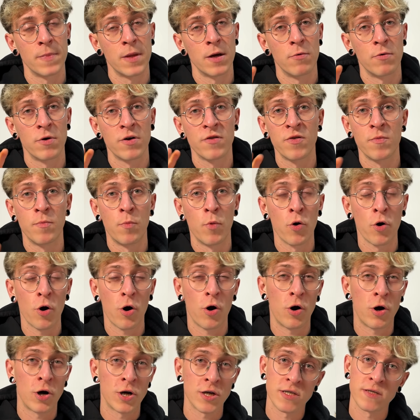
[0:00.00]
One of the
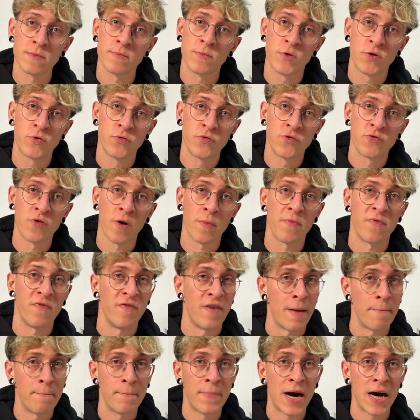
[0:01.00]
more awesome 2-drop
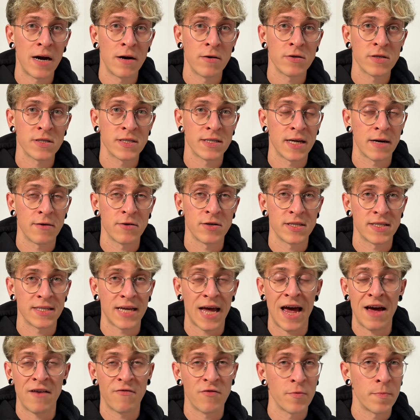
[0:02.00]
vampires there is
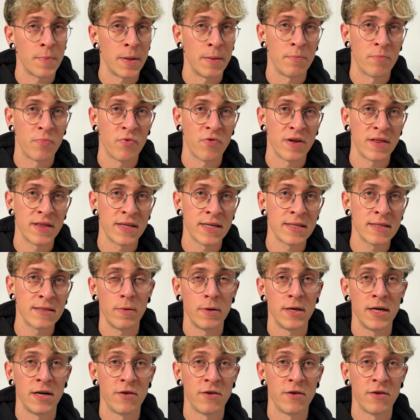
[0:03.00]
ever been printed.